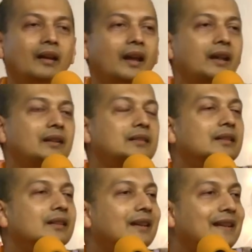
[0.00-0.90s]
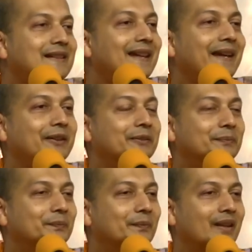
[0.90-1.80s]
And he said,
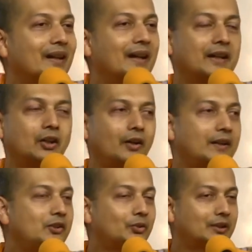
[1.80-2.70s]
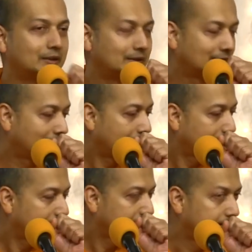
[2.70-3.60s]
according to the
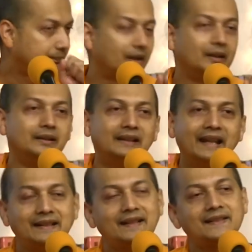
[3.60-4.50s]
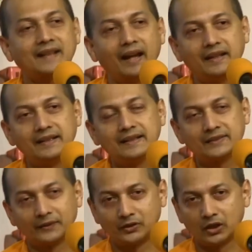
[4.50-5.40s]
latest
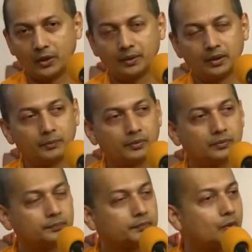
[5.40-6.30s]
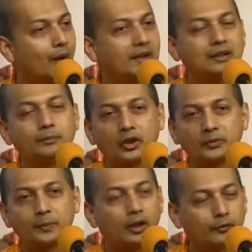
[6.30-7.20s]
ideas of
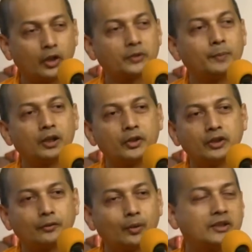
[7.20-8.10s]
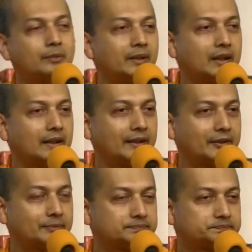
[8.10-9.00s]
cosmology, of quantum mechanics,